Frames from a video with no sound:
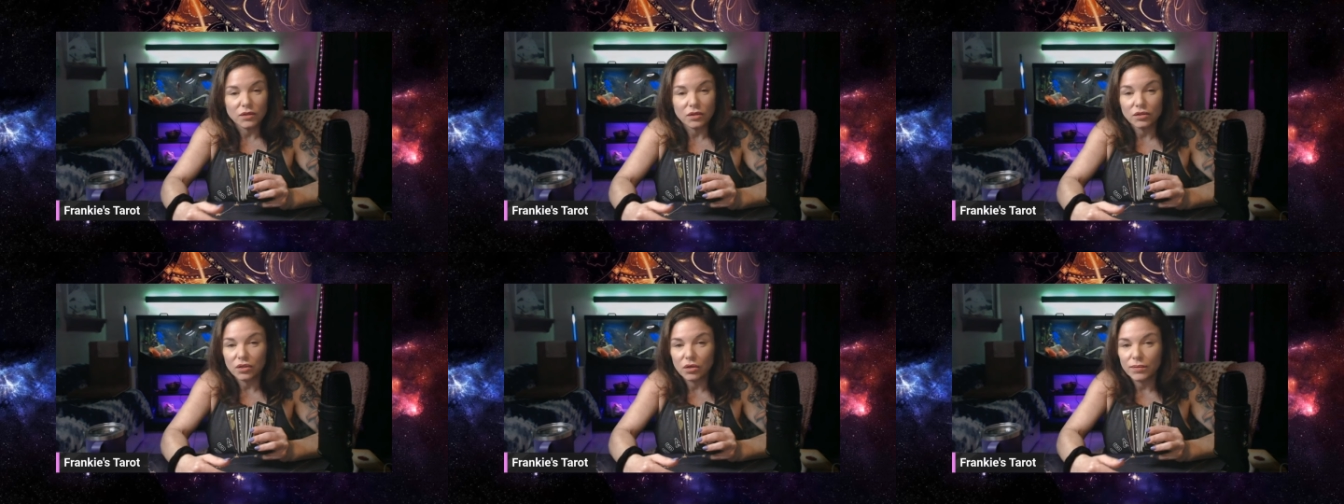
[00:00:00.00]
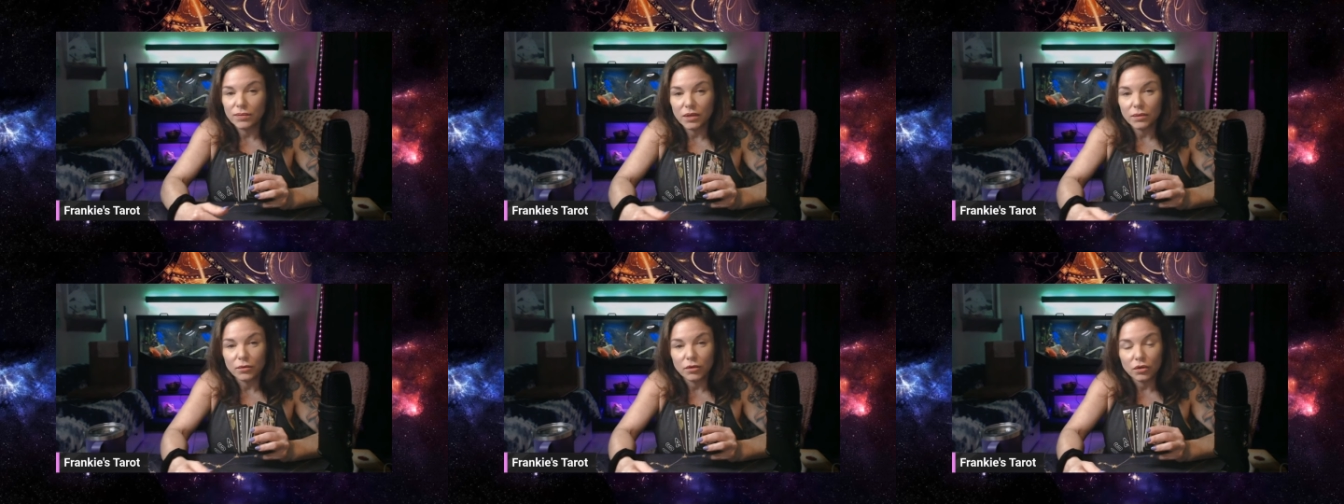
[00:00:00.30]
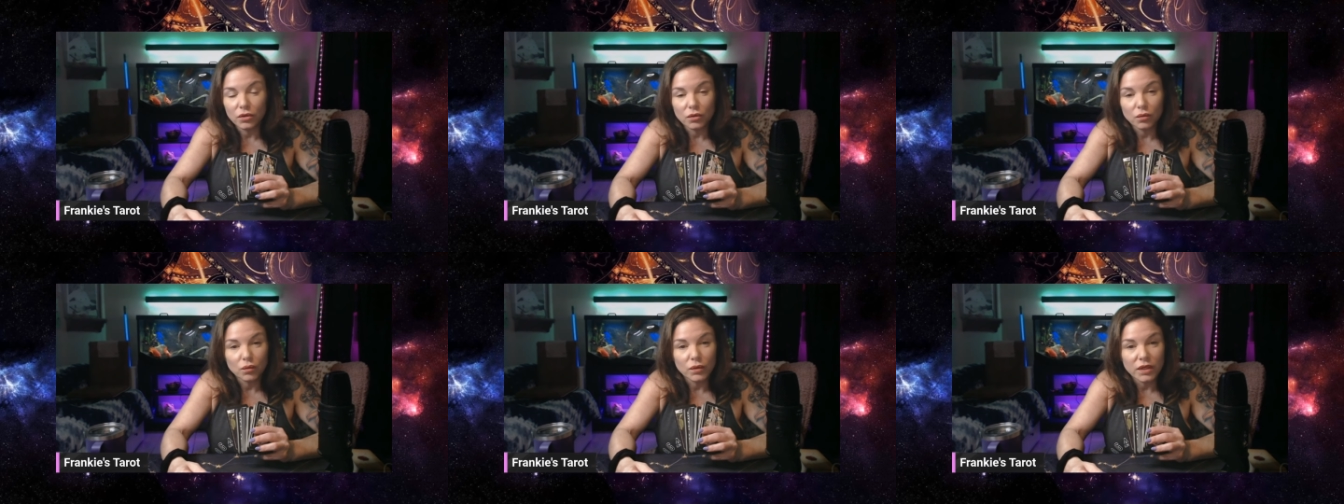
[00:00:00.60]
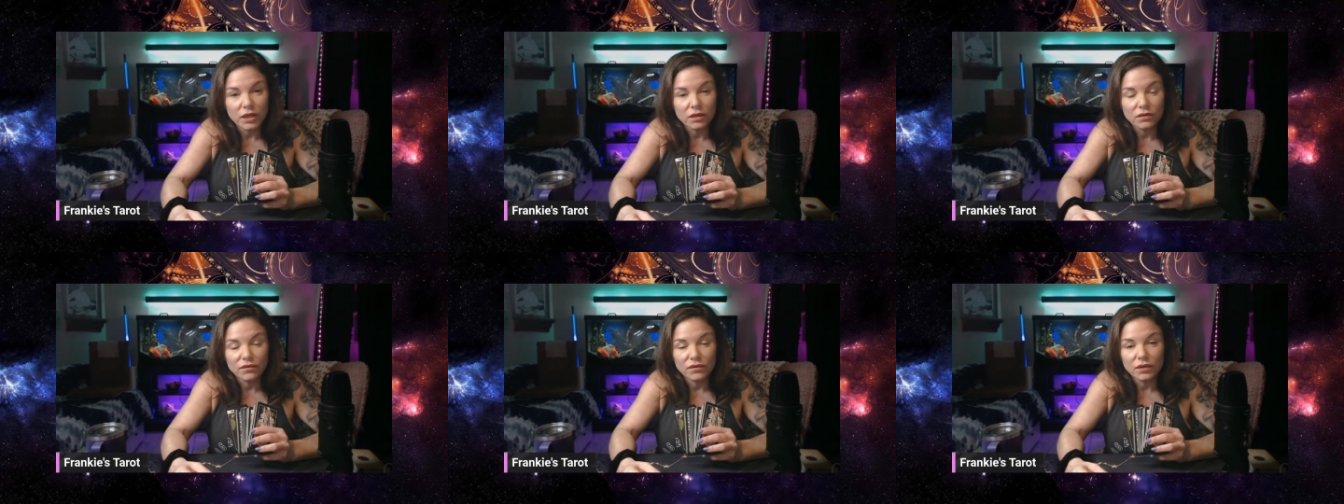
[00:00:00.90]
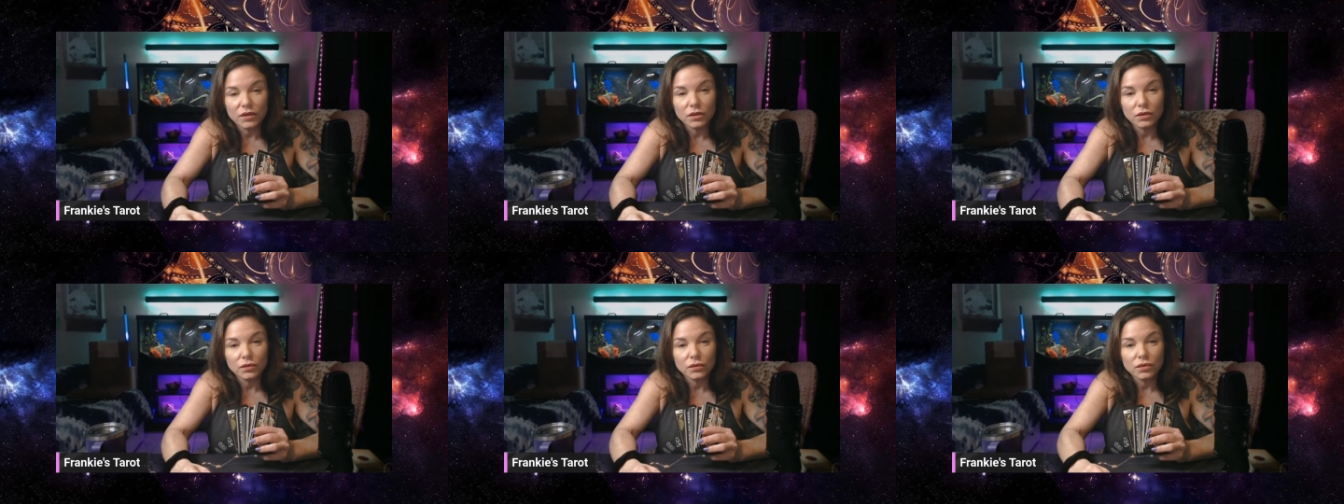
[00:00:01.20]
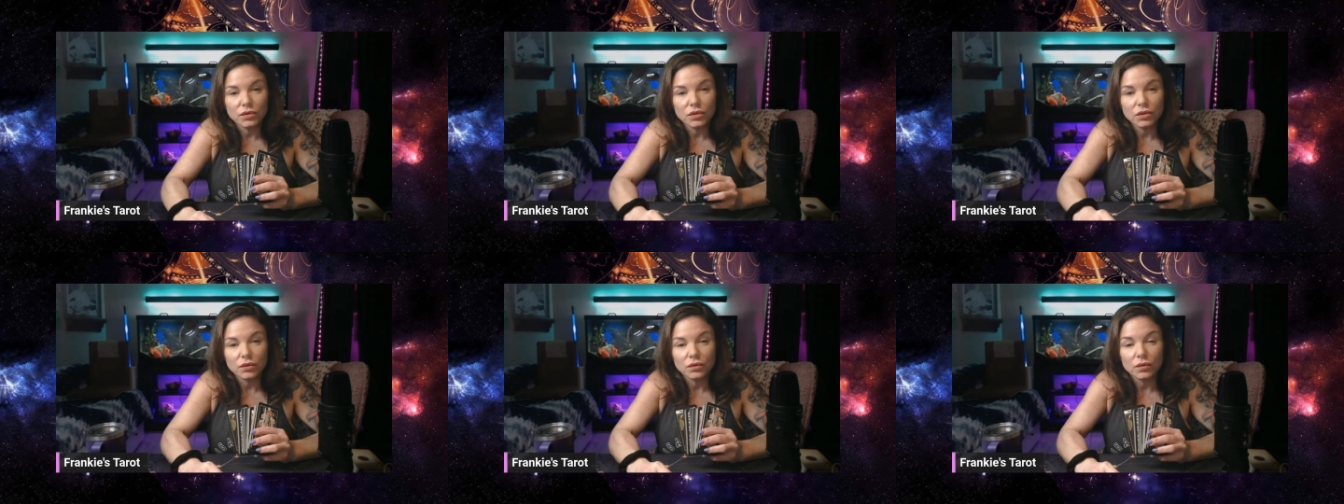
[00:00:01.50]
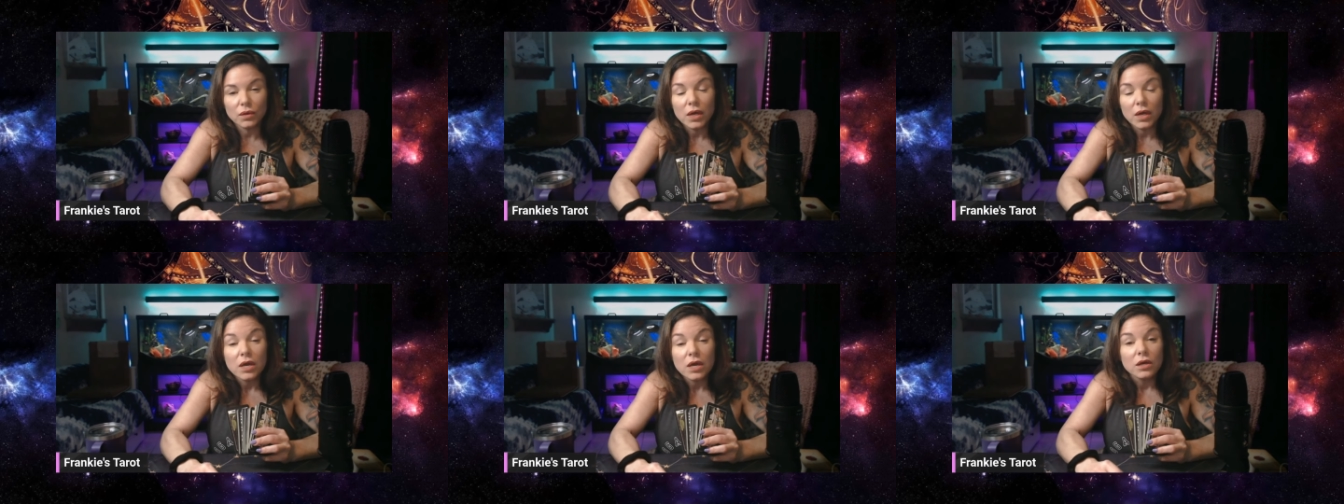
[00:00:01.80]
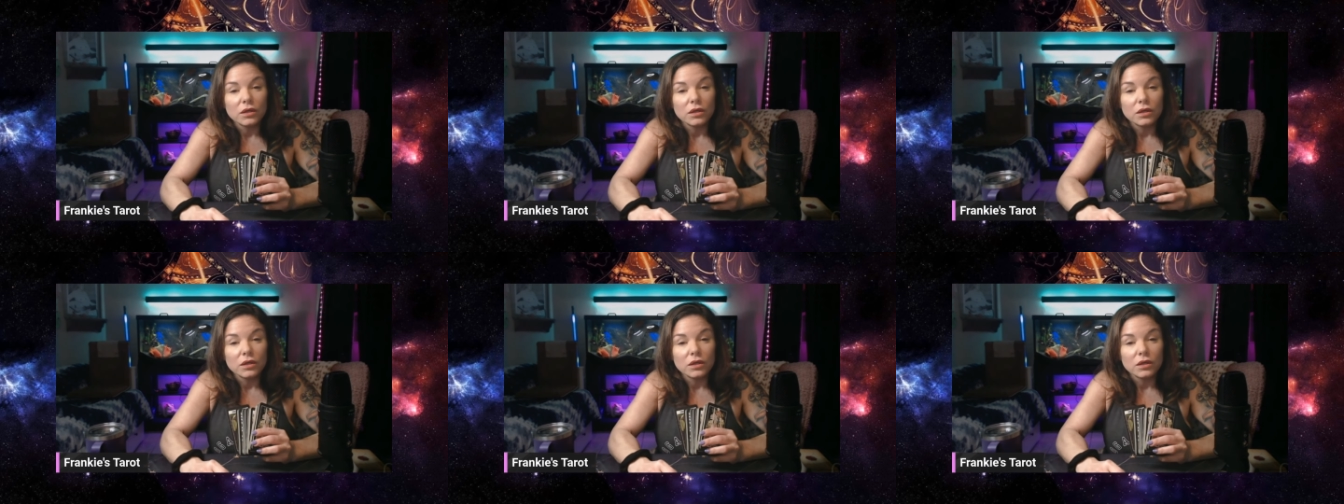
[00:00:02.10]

So this could be a good week for you to